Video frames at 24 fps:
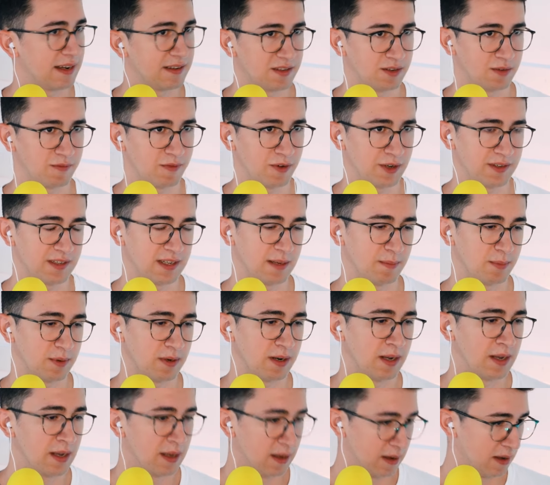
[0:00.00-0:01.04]
Like, so for
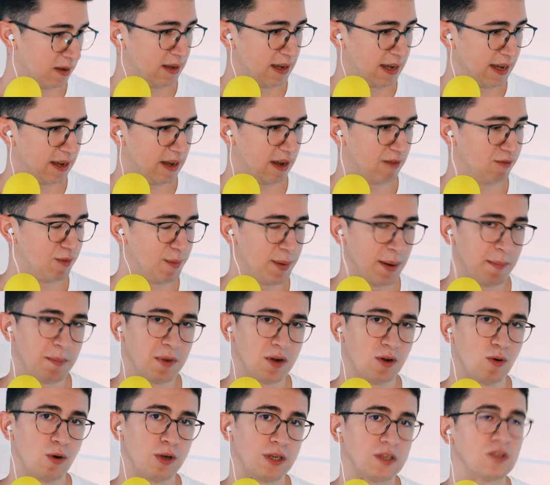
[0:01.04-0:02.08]
example, I
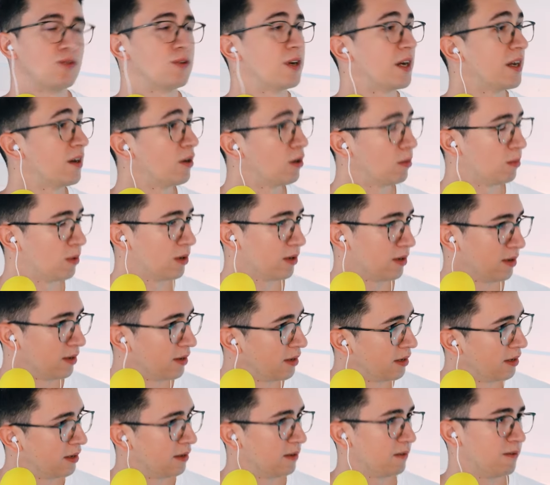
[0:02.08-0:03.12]
remember going to Grenoble
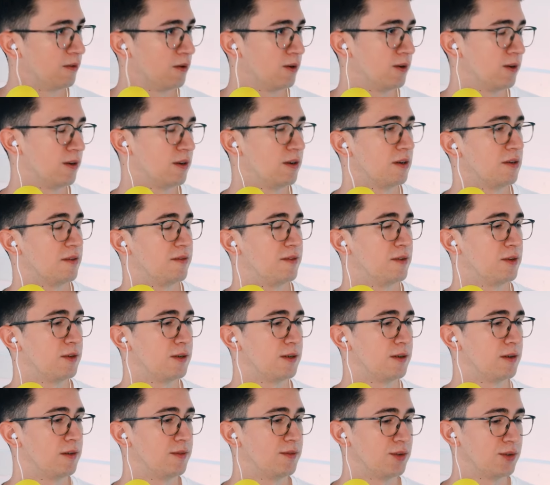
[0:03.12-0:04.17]
for
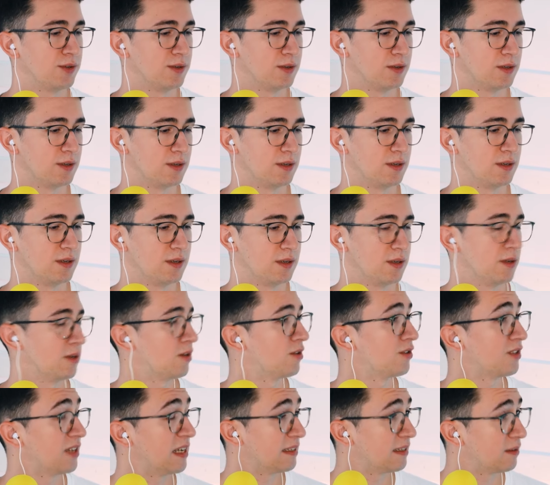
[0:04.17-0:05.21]

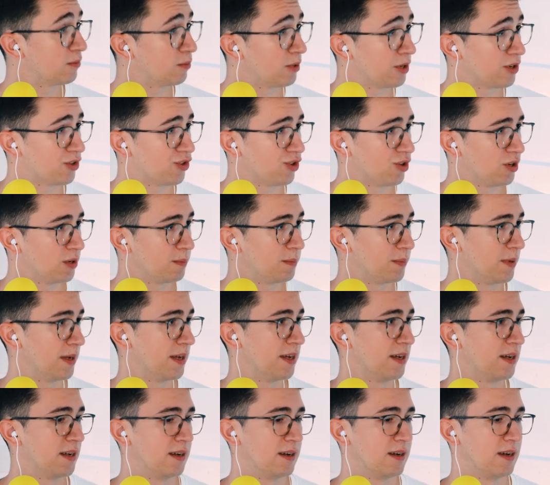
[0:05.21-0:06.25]
a causality workshop,
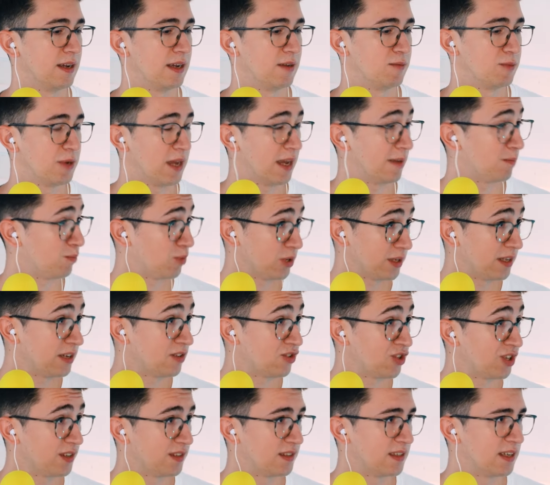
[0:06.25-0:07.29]
and we had
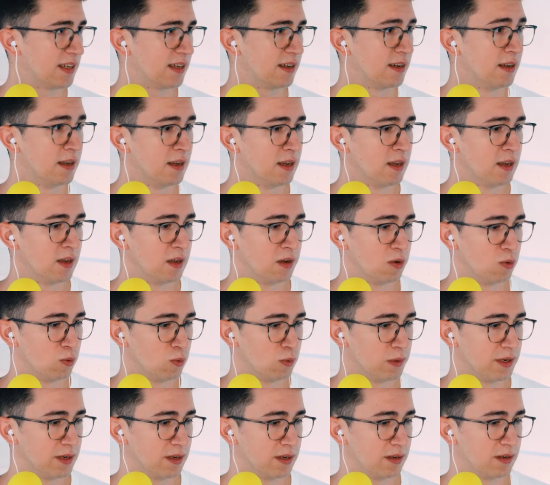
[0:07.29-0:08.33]
practitioners there
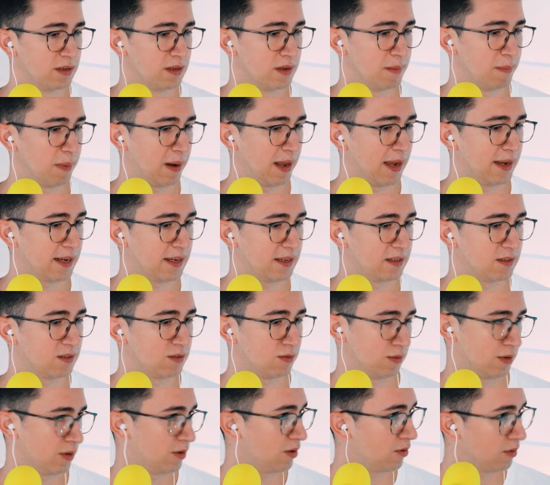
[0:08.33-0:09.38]
who were applying it
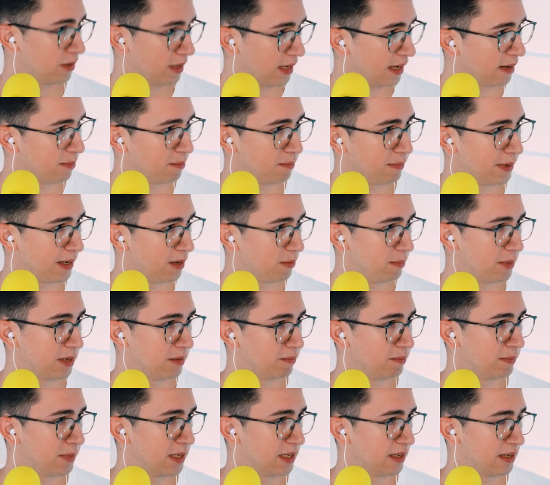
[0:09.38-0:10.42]
to, you know, again,
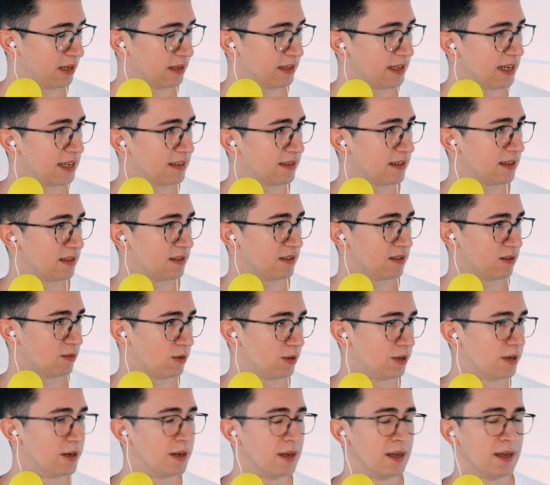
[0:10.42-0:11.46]
biomedical data and
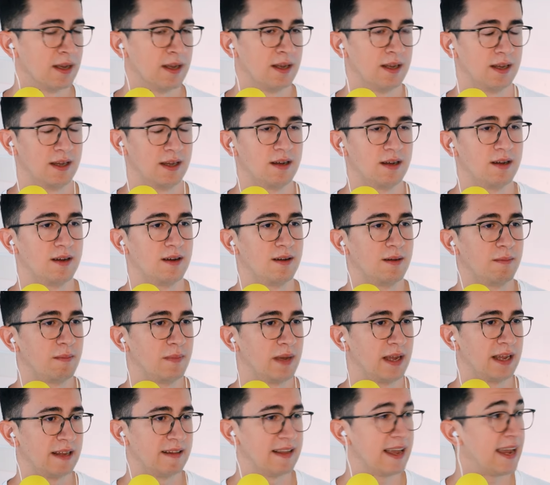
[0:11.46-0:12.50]
so on.
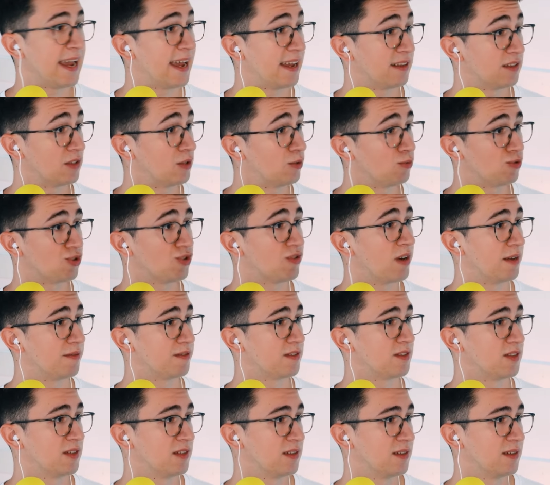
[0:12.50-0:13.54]
And they had huge
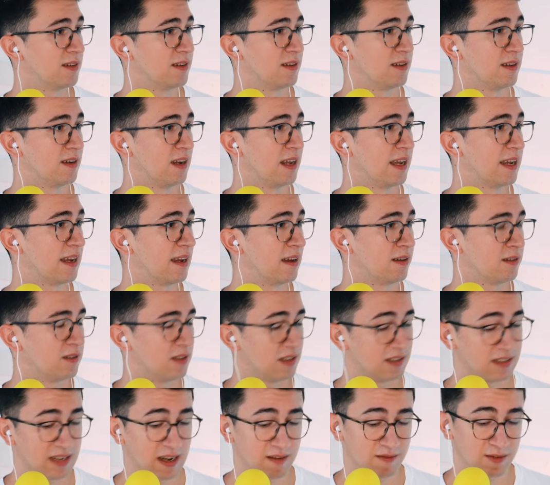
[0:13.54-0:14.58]
graphs, like
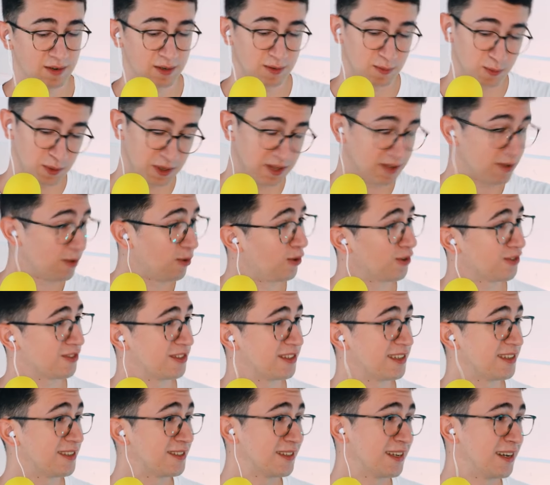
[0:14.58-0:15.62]
discovered with
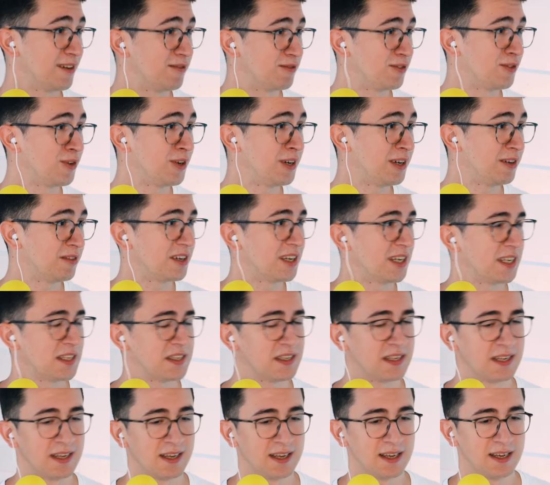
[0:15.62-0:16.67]
causal discovery,
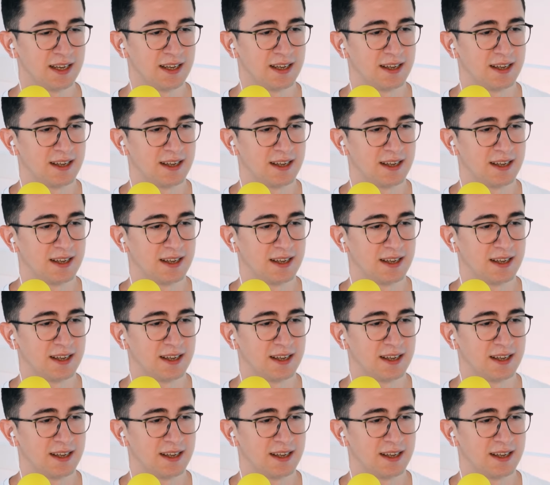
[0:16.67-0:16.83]
right?